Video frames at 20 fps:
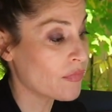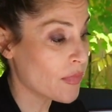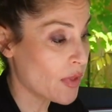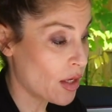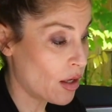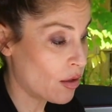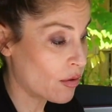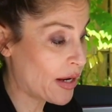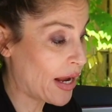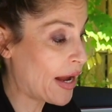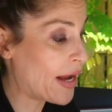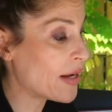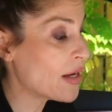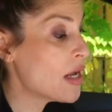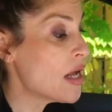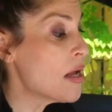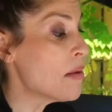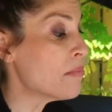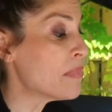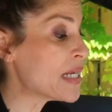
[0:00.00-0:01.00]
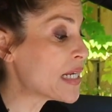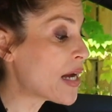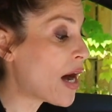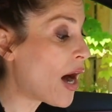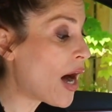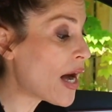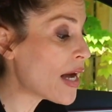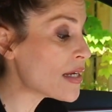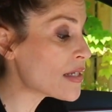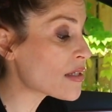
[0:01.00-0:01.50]
Okay,
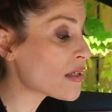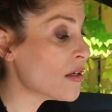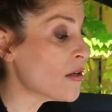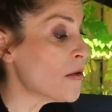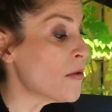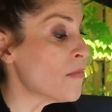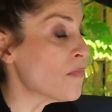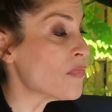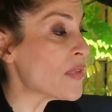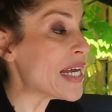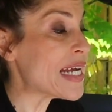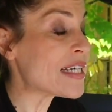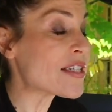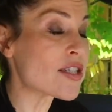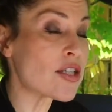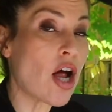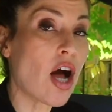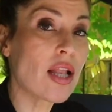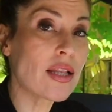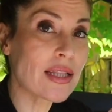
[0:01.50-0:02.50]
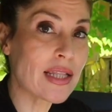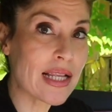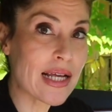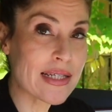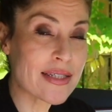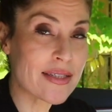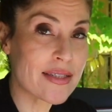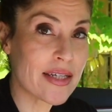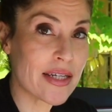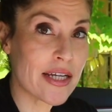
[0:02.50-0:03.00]
because it's not
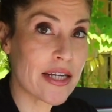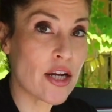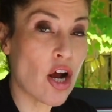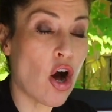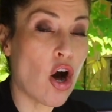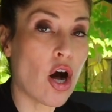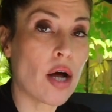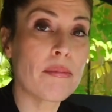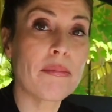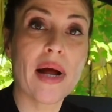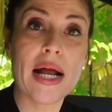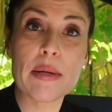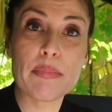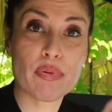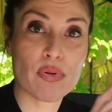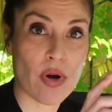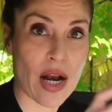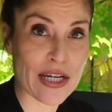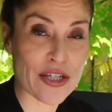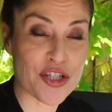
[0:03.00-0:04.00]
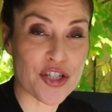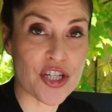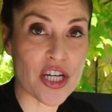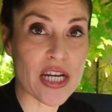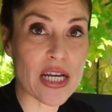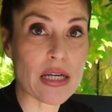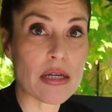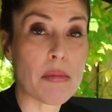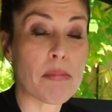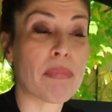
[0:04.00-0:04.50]
listed on my press
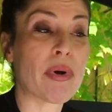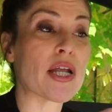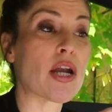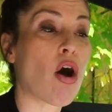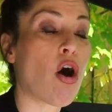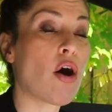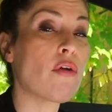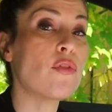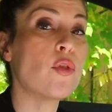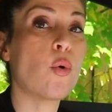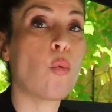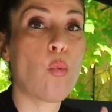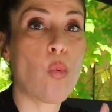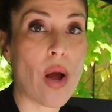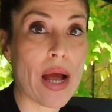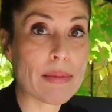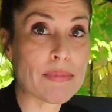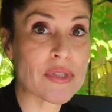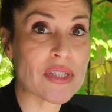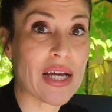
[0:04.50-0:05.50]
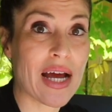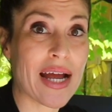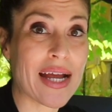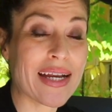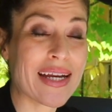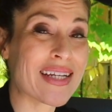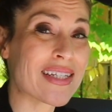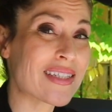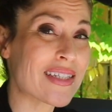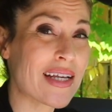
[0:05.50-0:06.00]
sheet, but on the
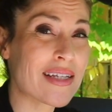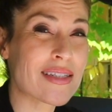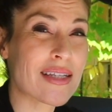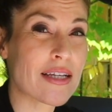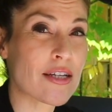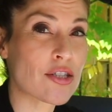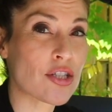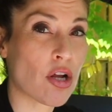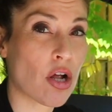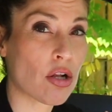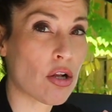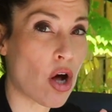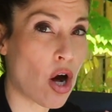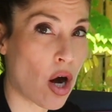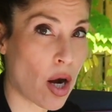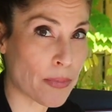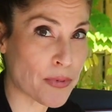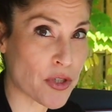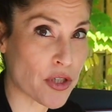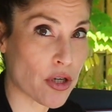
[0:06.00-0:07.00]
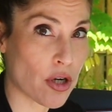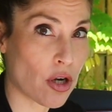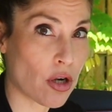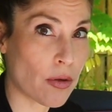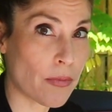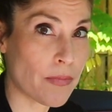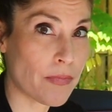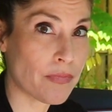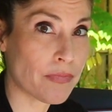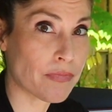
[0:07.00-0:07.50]
website it says that it's all
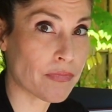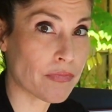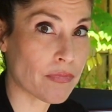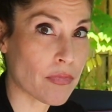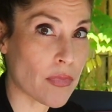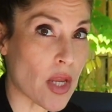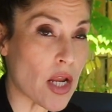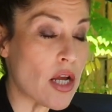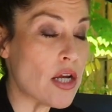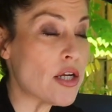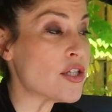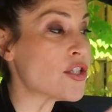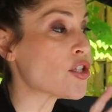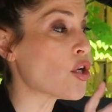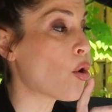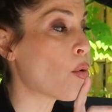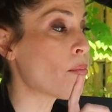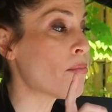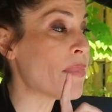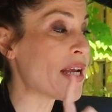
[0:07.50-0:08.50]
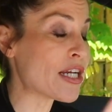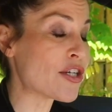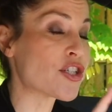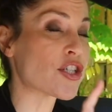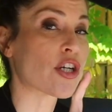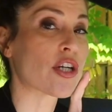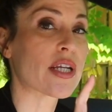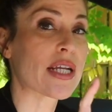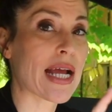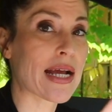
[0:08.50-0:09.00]
optional. So make
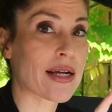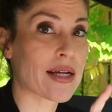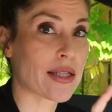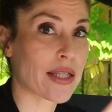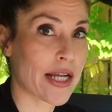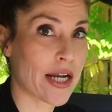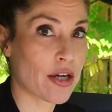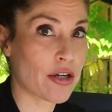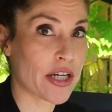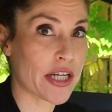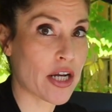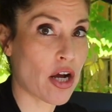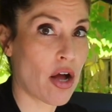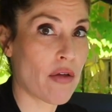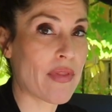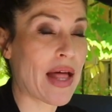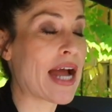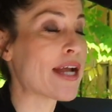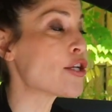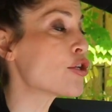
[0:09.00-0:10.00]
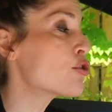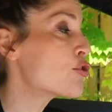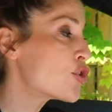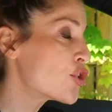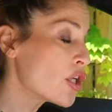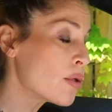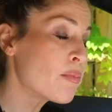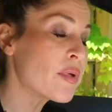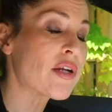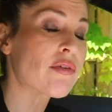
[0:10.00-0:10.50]
sure you get clarity on that. You
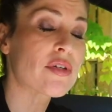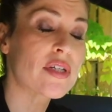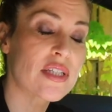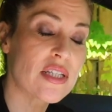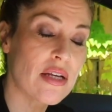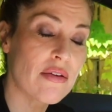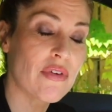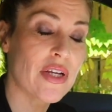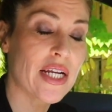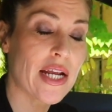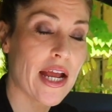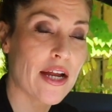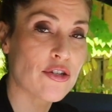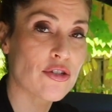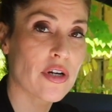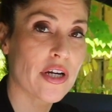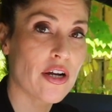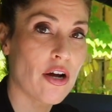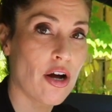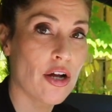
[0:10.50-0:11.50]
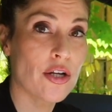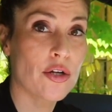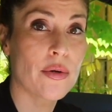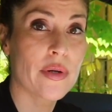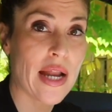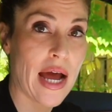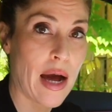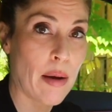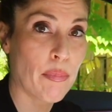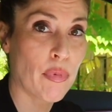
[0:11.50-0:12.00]
should be receiving Android Auto
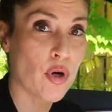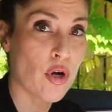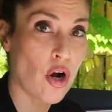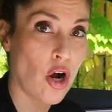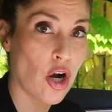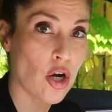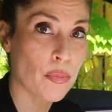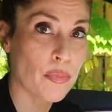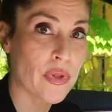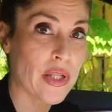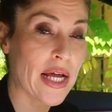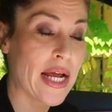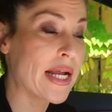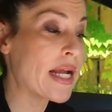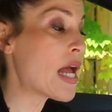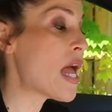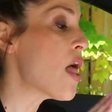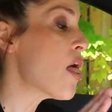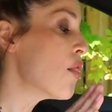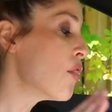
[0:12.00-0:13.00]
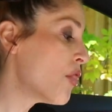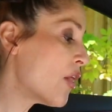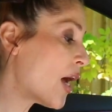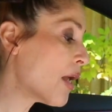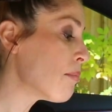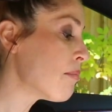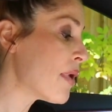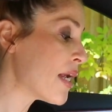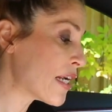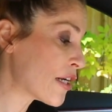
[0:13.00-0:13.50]
and Apple CarPlay,
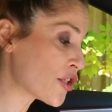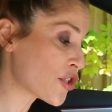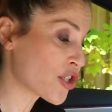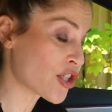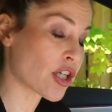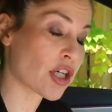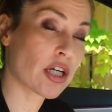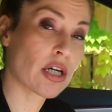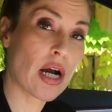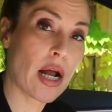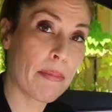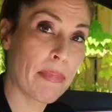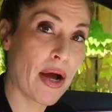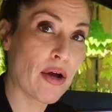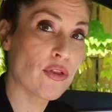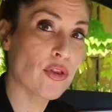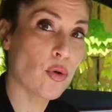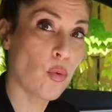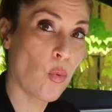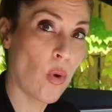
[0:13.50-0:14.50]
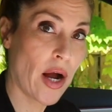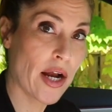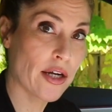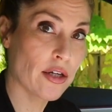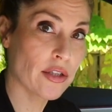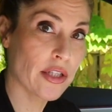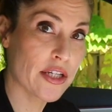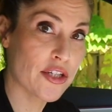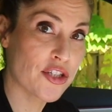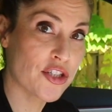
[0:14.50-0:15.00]
then make sure about the
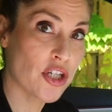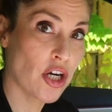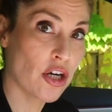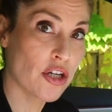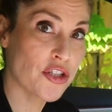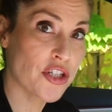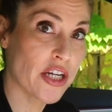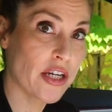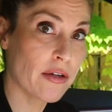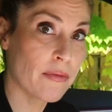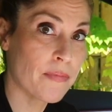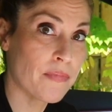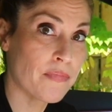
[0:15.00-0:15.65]
wireless charging.